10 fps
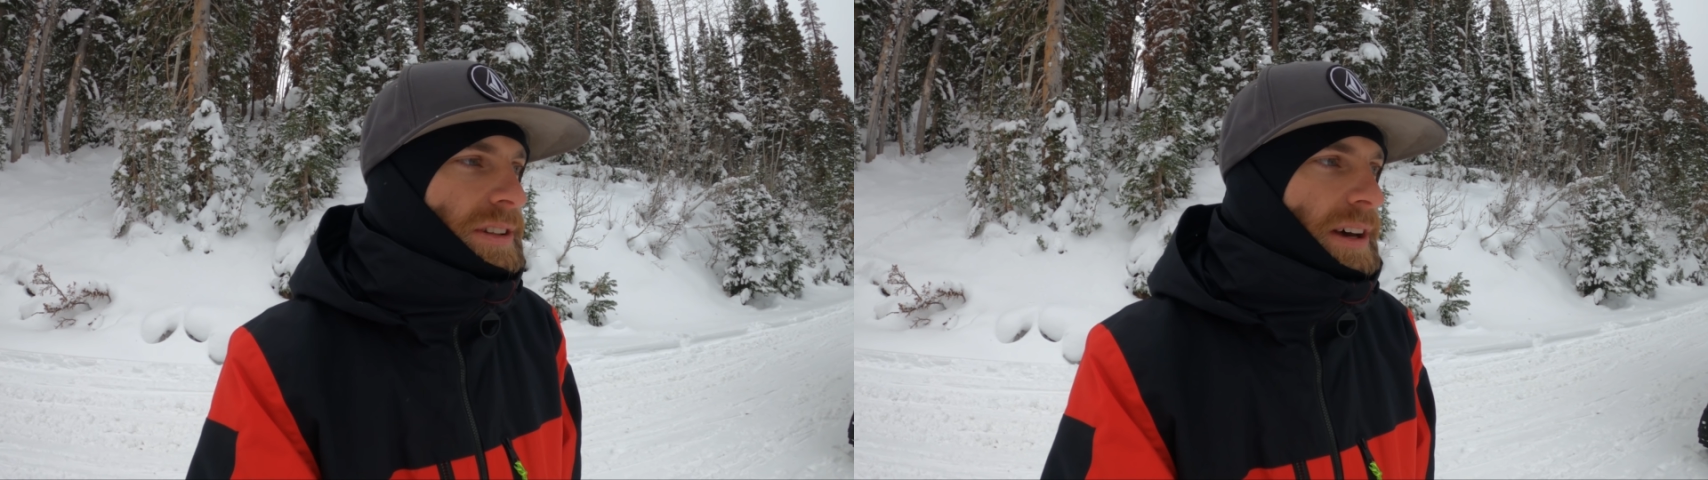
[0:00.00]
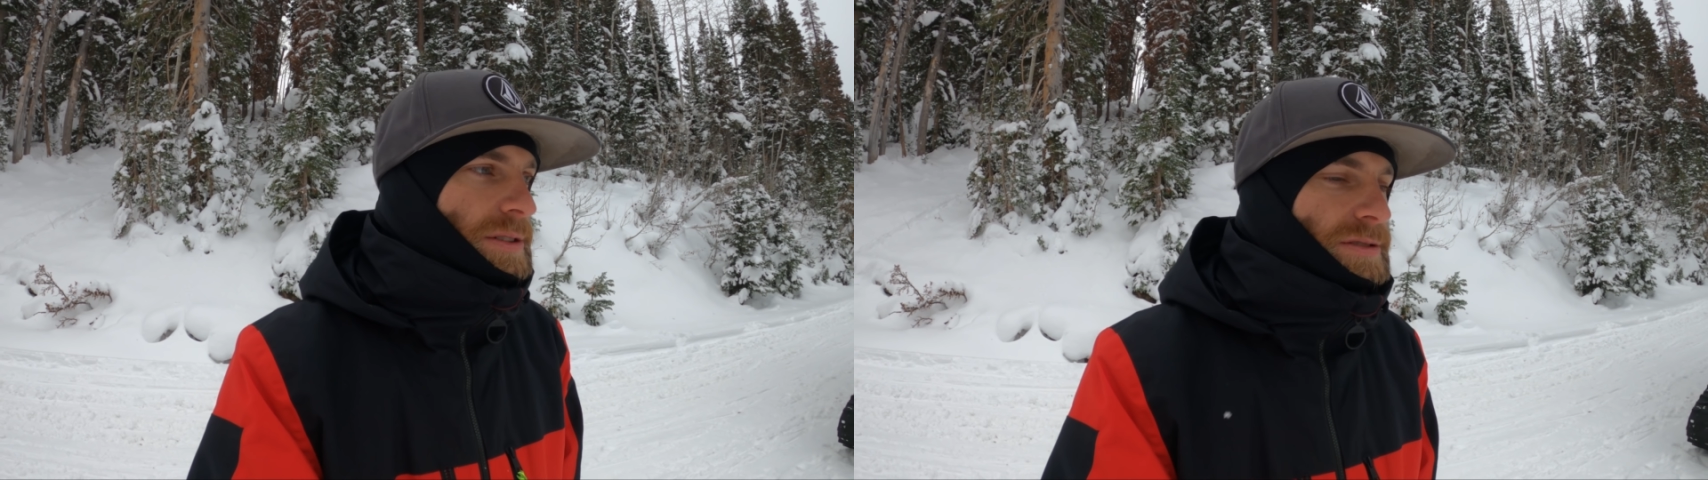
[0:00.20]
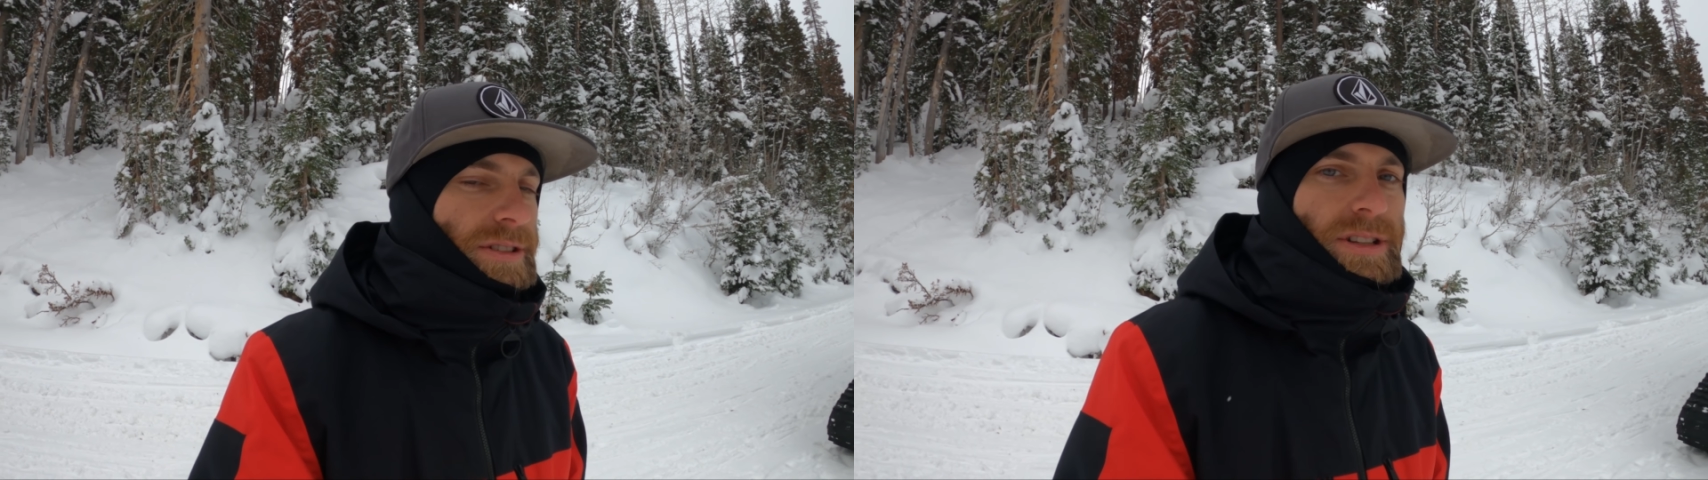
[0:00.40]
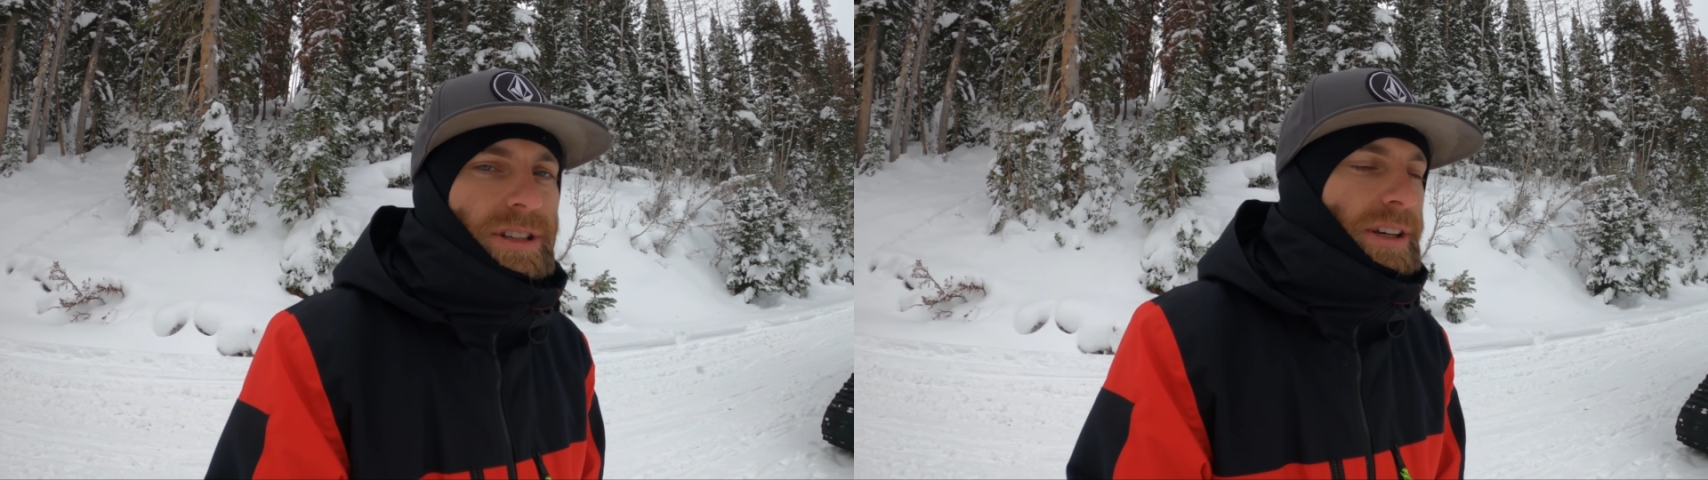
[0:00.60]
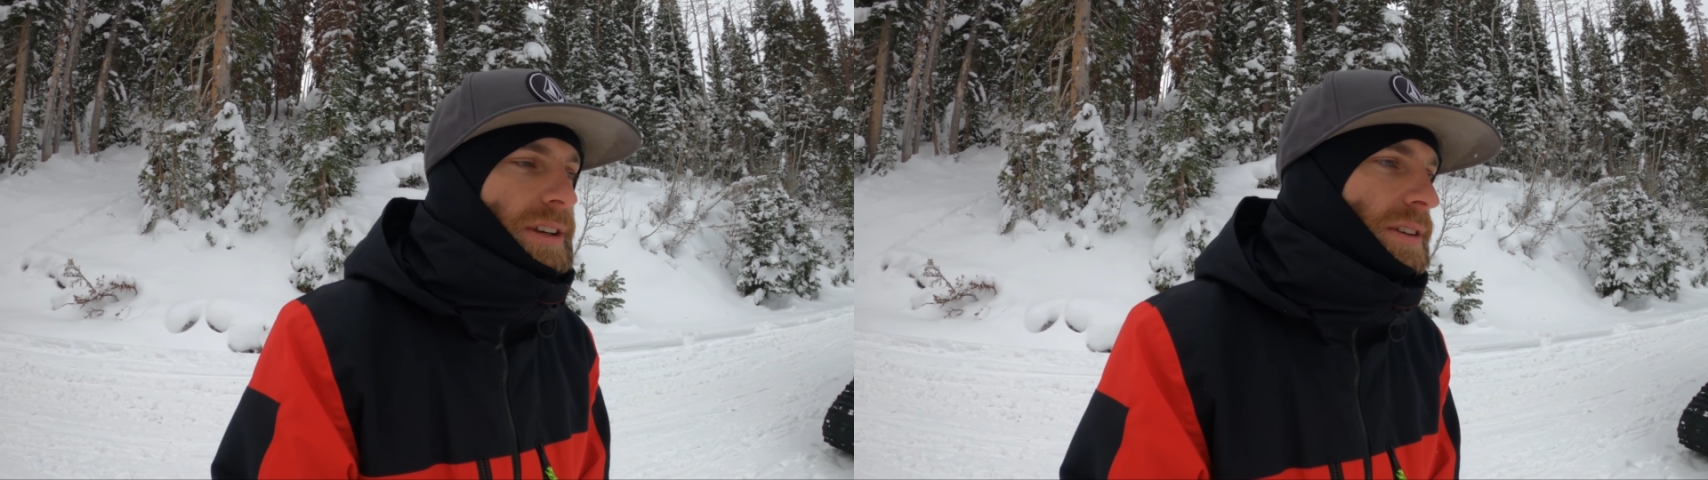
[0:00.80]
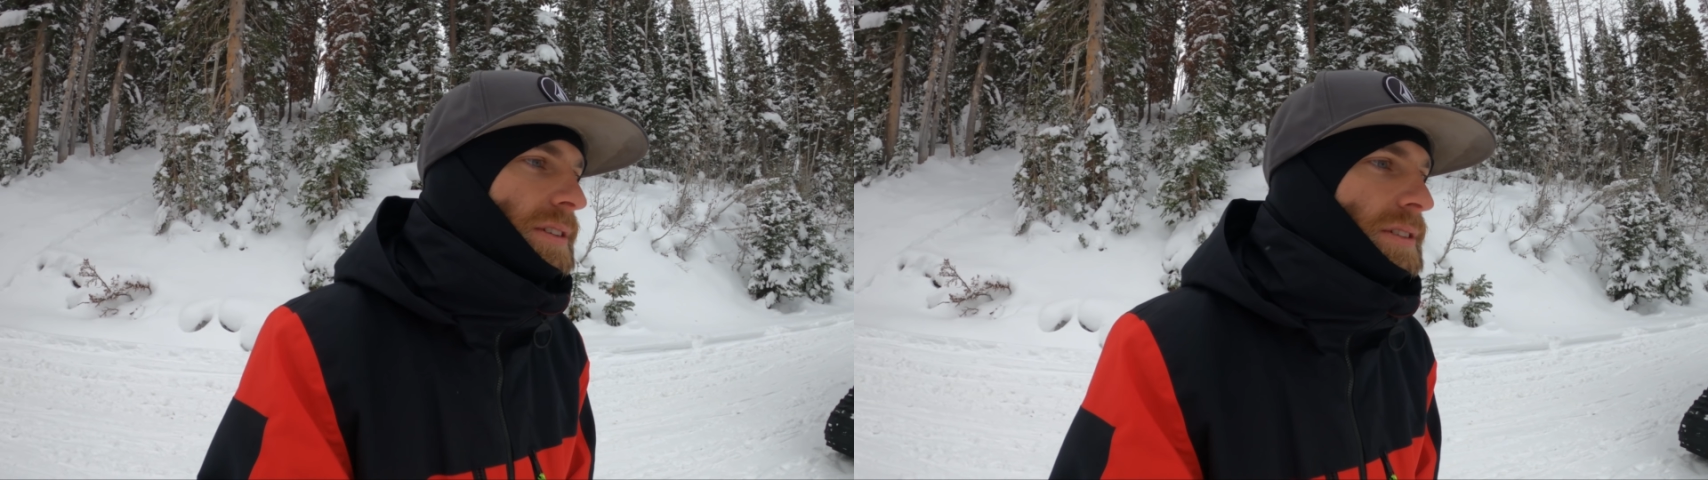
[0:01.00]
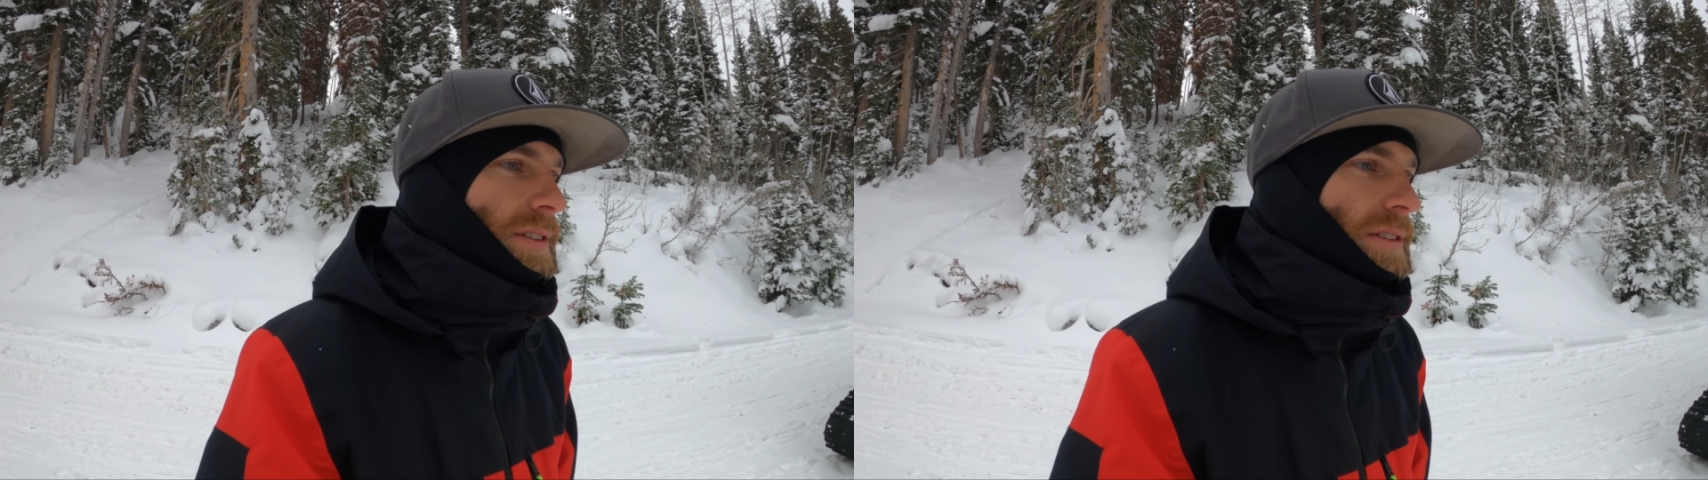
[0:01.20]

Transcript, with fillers: that was really sick.